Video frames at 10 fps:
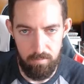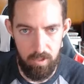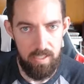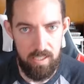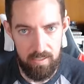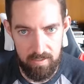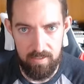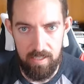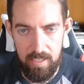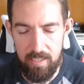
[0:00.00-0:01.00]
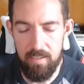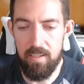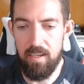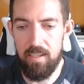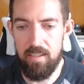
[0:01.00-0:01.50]
breathing city
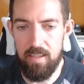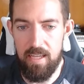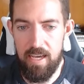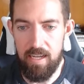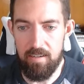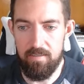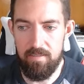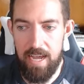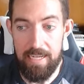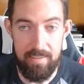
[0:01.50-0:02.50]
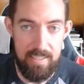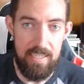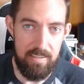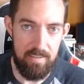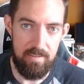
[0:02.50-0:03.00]
that has
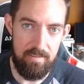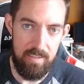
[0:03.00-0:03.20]
needs.